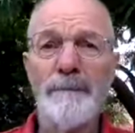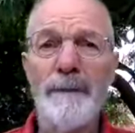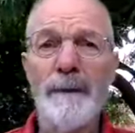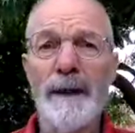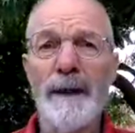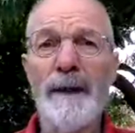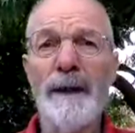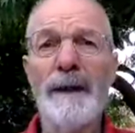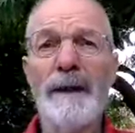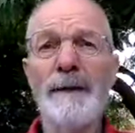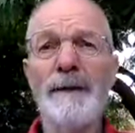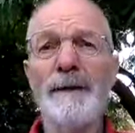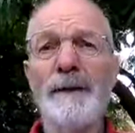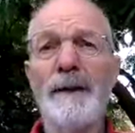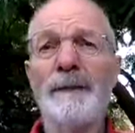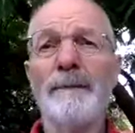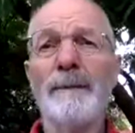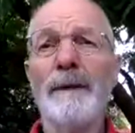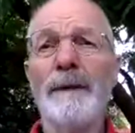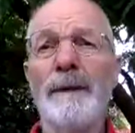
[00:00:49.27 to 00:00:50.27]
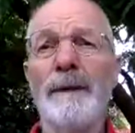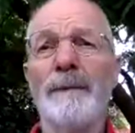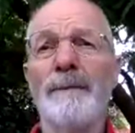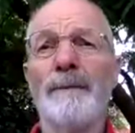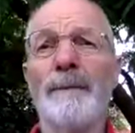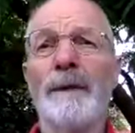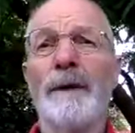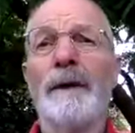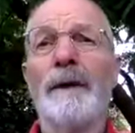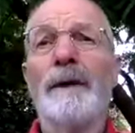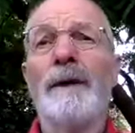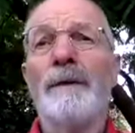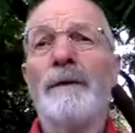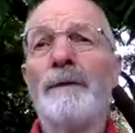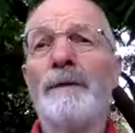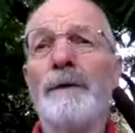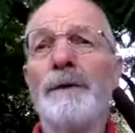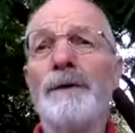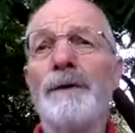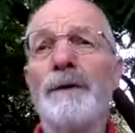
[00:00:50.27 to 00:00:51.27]
And
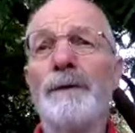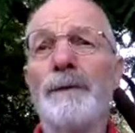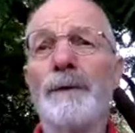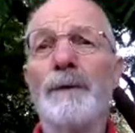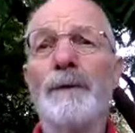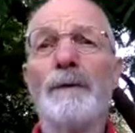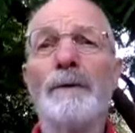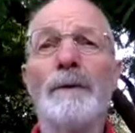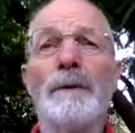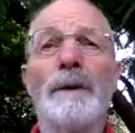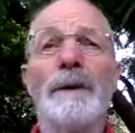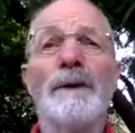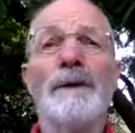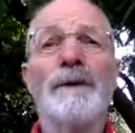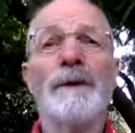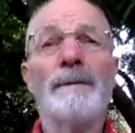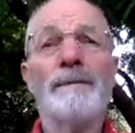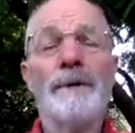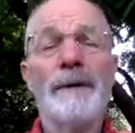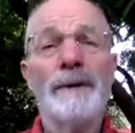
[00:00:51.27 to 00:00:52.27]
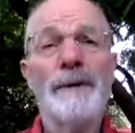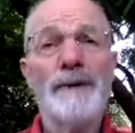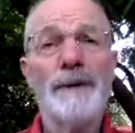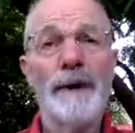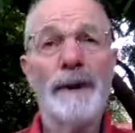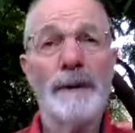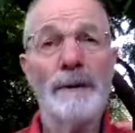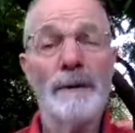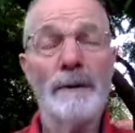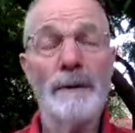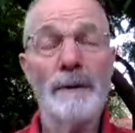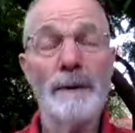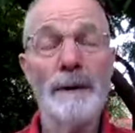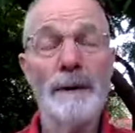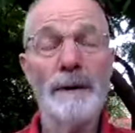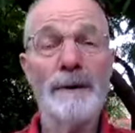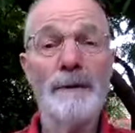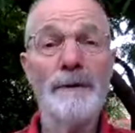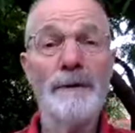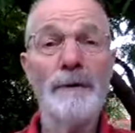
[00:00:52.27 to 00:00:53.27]
first of all, simply settle,
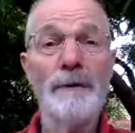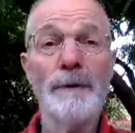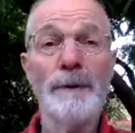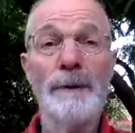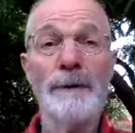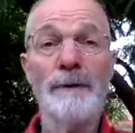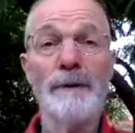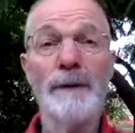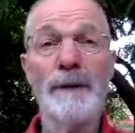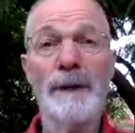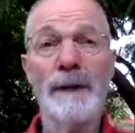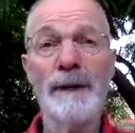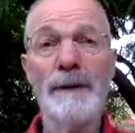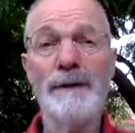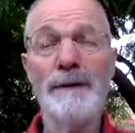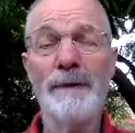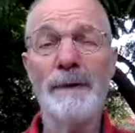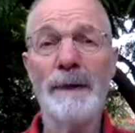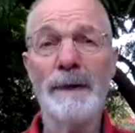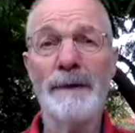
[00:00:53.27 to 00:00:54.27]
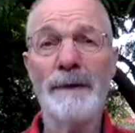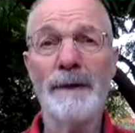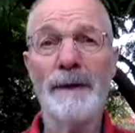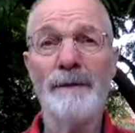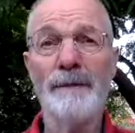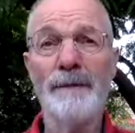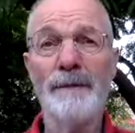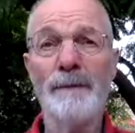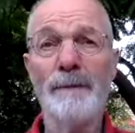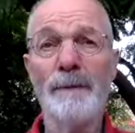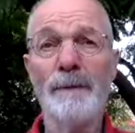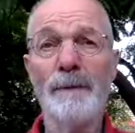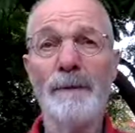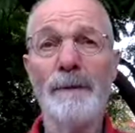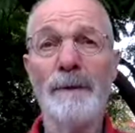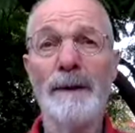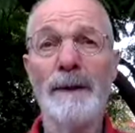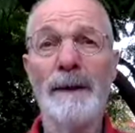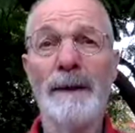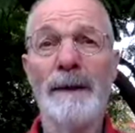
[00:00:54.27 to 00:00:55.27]
do whatever you need to get comfortable.
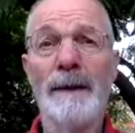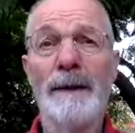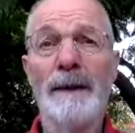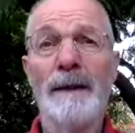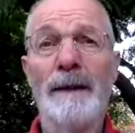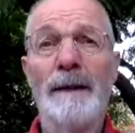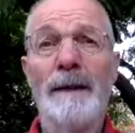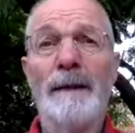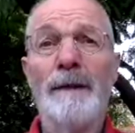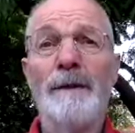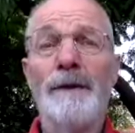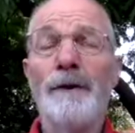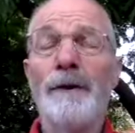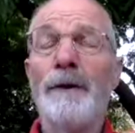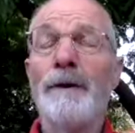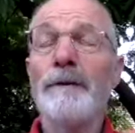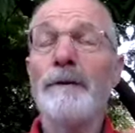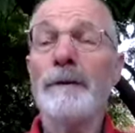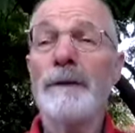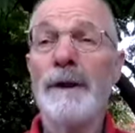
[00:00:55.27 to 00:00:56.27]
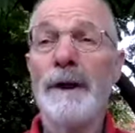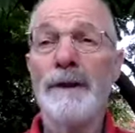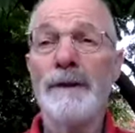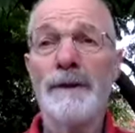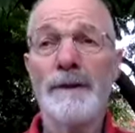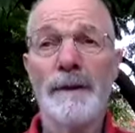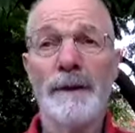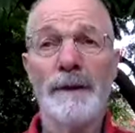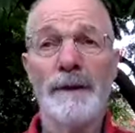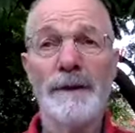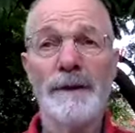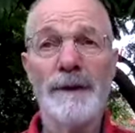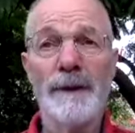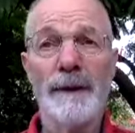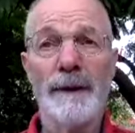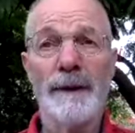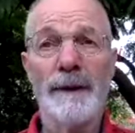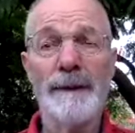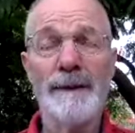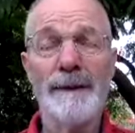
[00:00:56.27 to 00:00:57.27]
Turn your attention
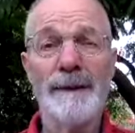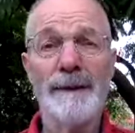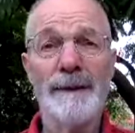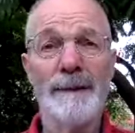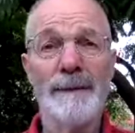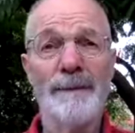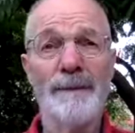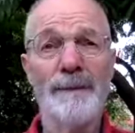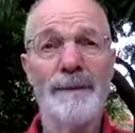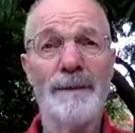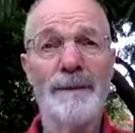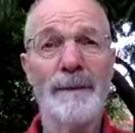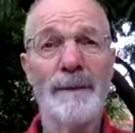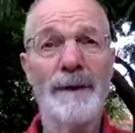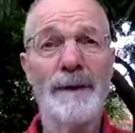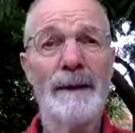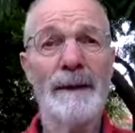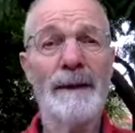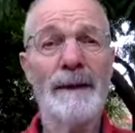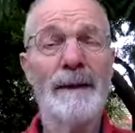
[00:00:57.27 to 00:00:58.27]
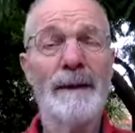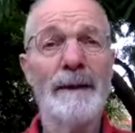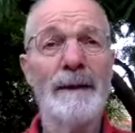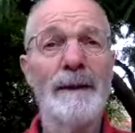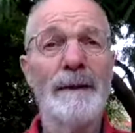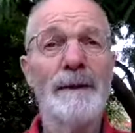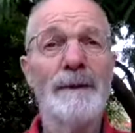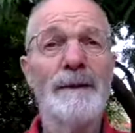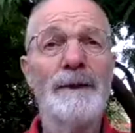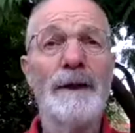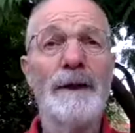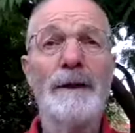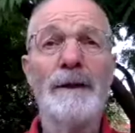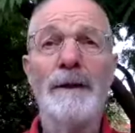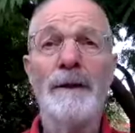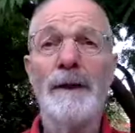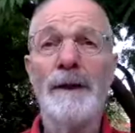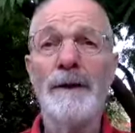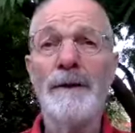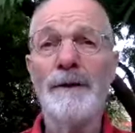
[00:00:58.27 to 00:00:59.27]
inside. Take an
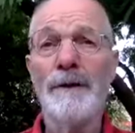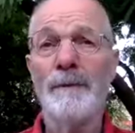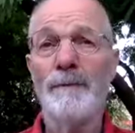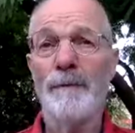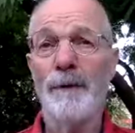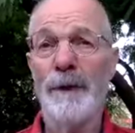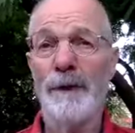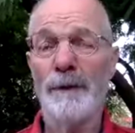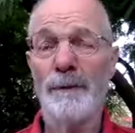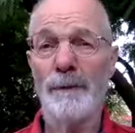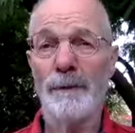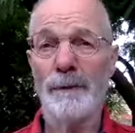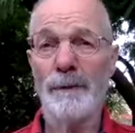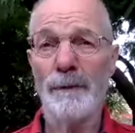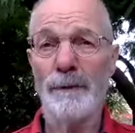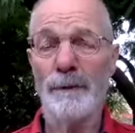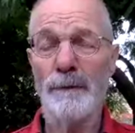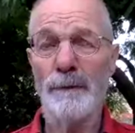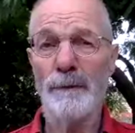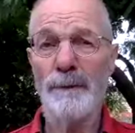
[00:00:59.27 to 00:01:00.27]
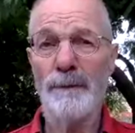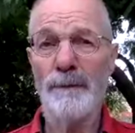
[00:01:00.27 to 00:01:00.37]
easy breath or two.